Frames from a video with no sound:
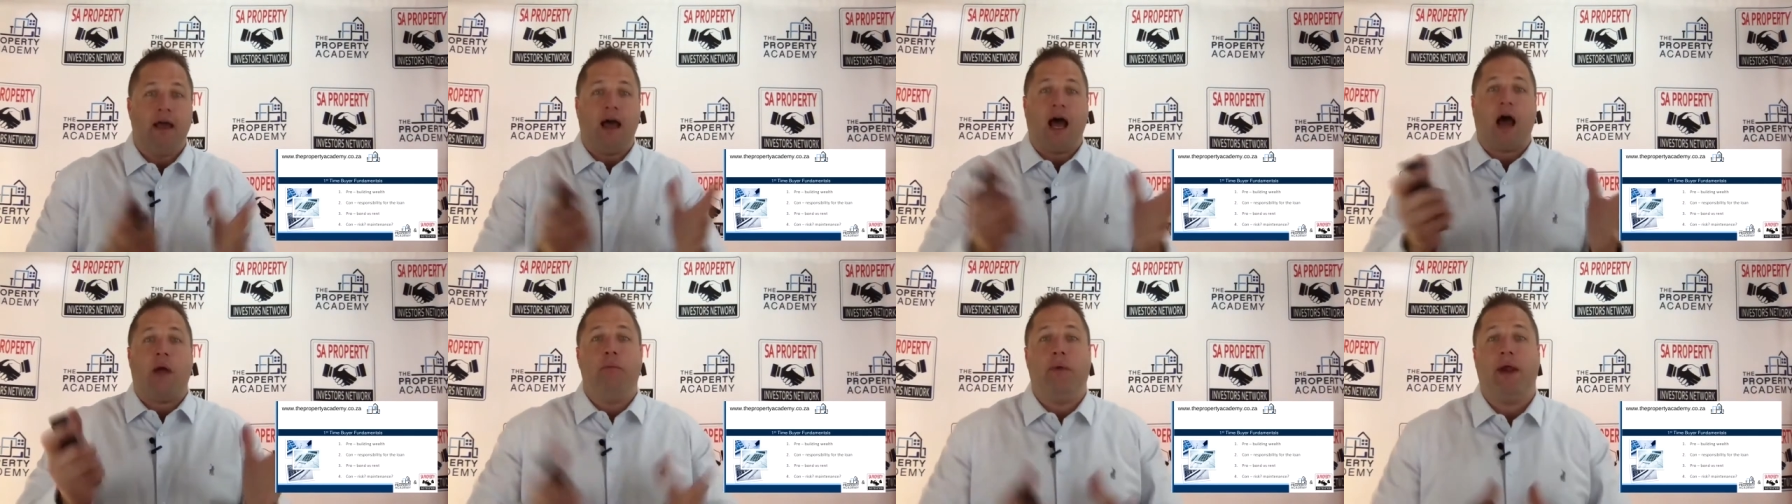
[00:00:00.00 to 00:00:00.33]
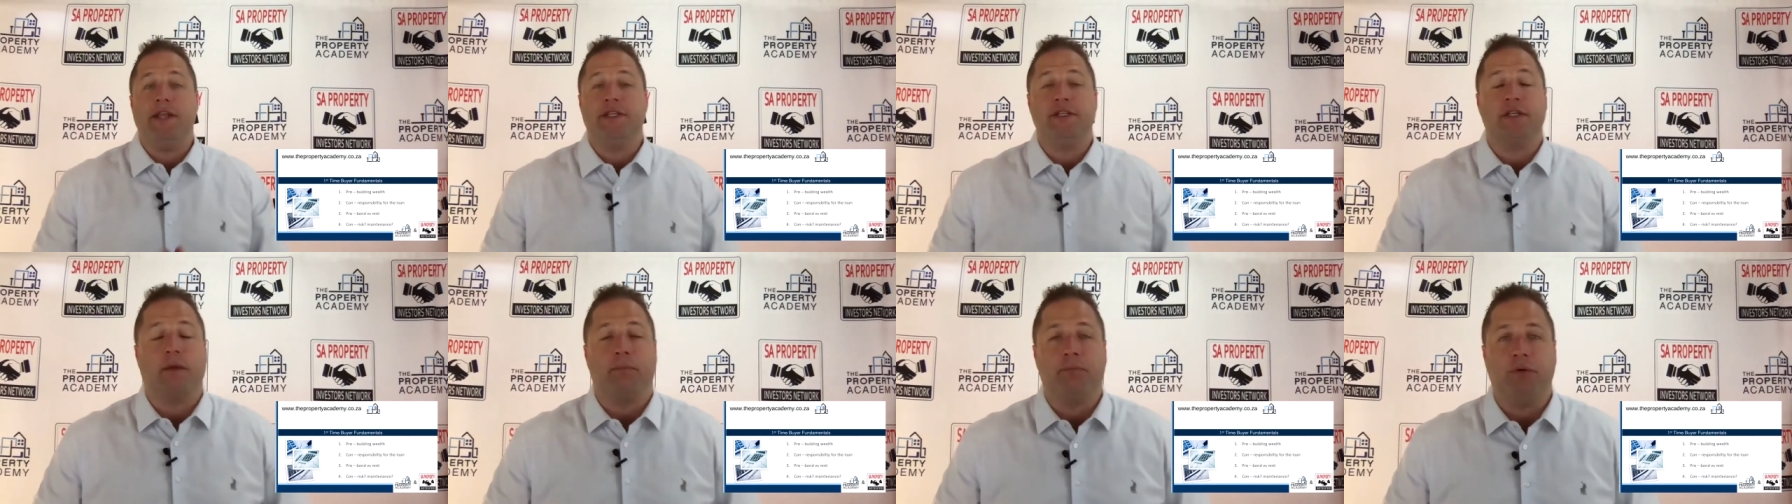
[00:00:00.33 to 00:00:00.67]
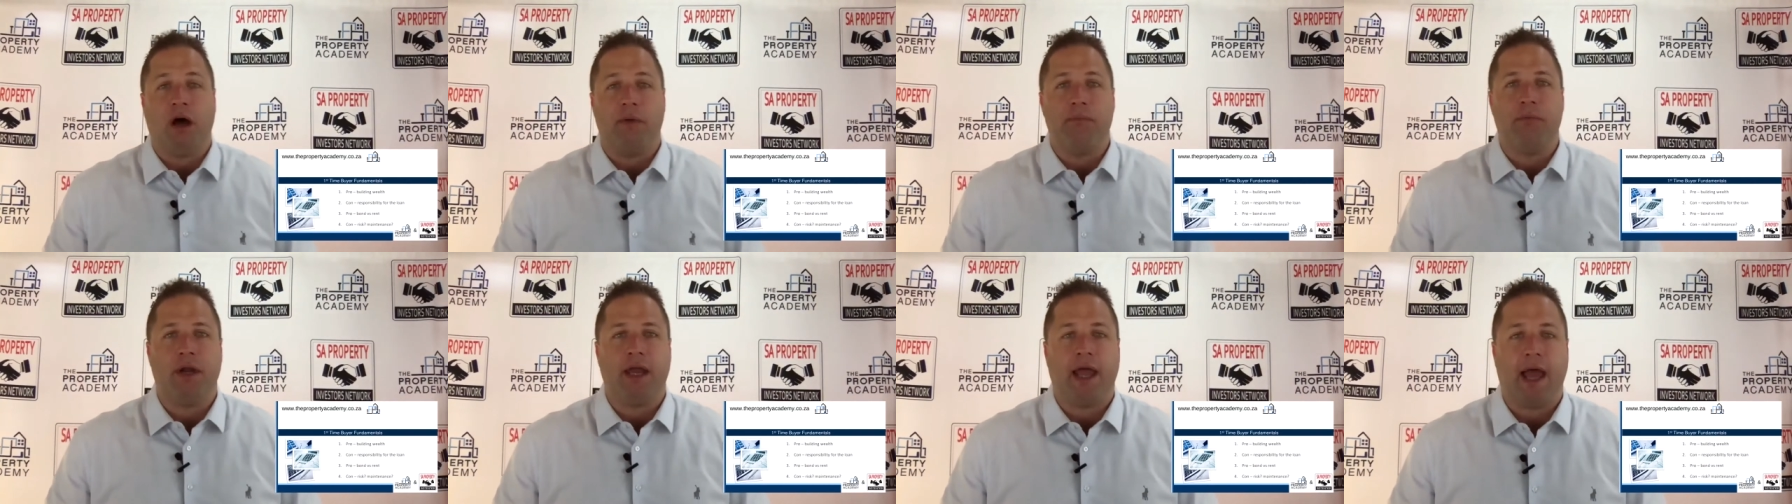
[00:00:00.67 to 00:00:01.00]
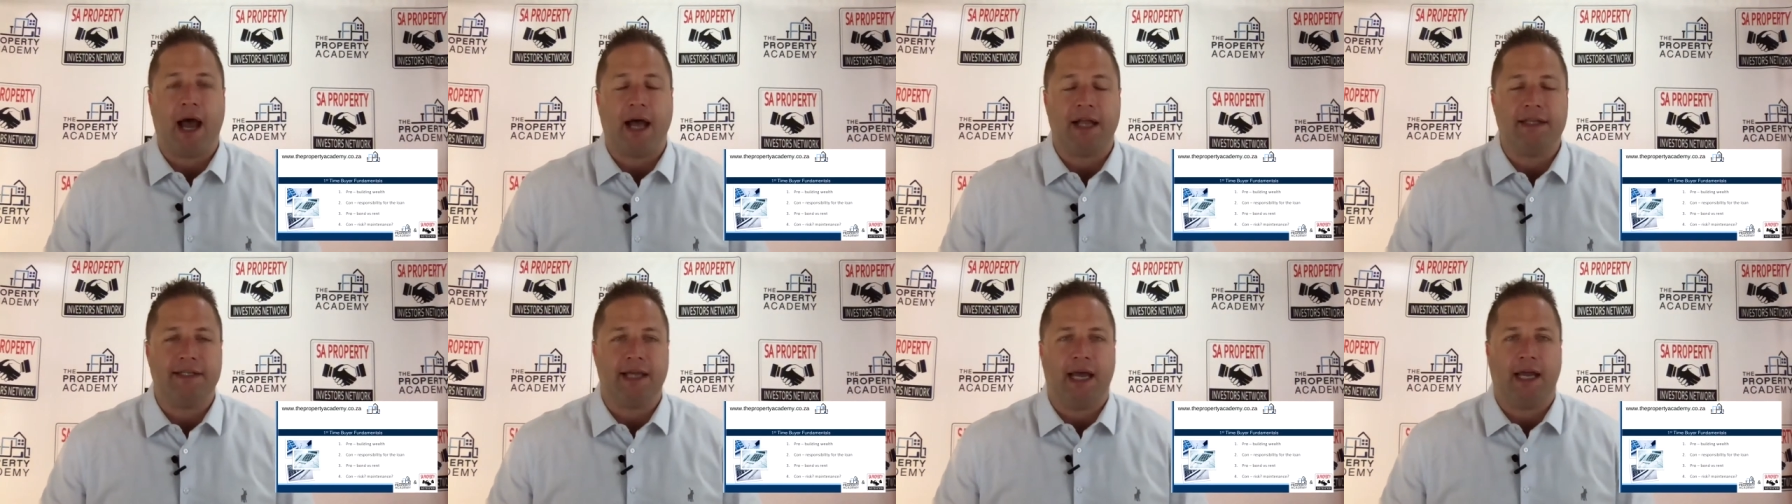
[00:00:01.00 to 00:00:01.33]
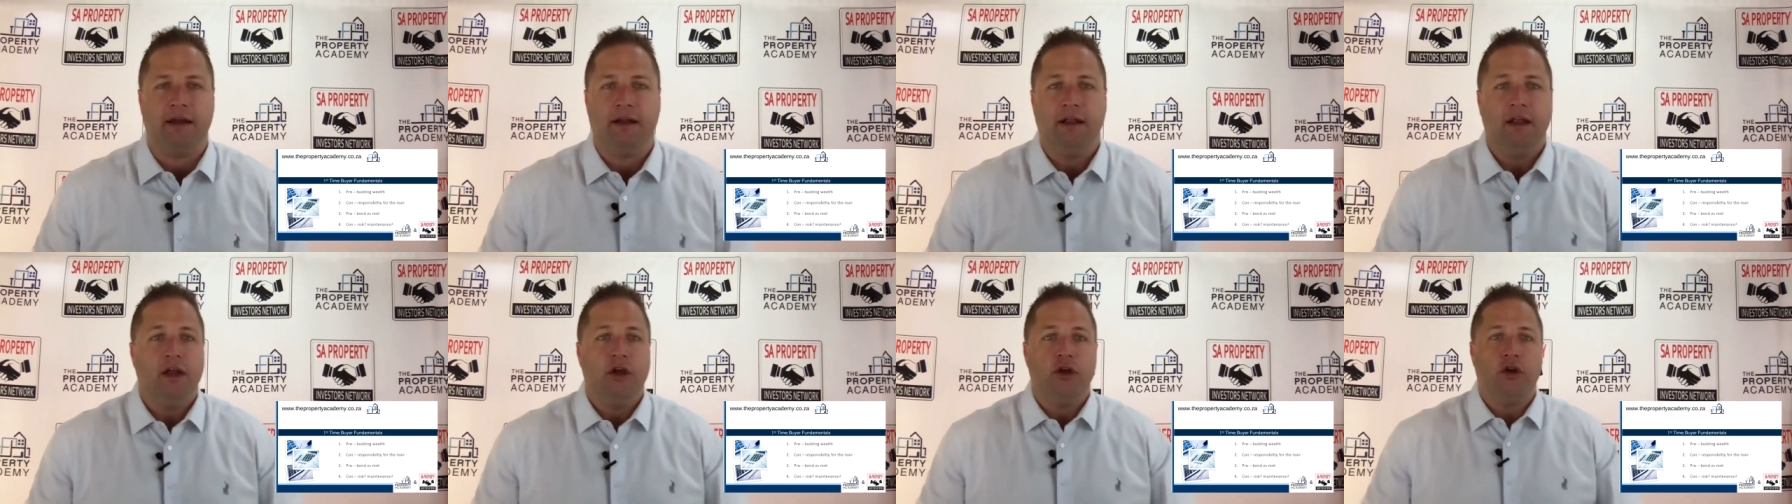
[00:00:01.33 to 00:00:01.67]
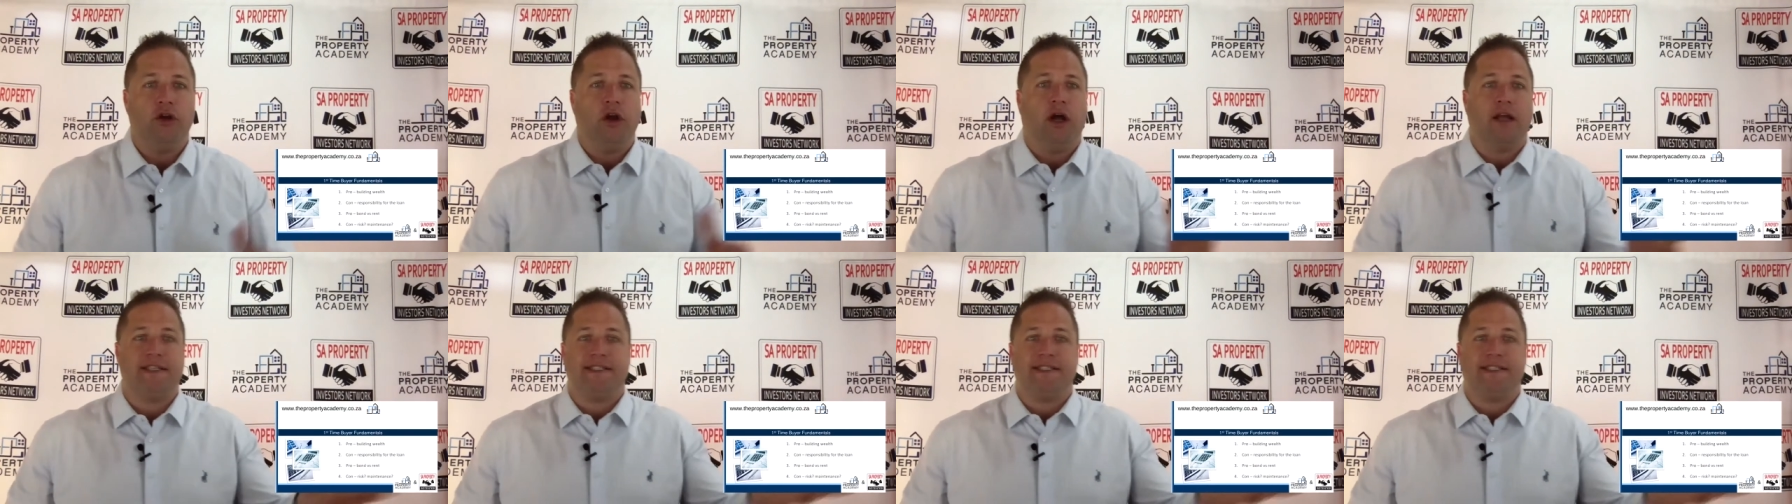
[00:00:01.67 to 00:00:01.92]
I'm renting a property out and, you know,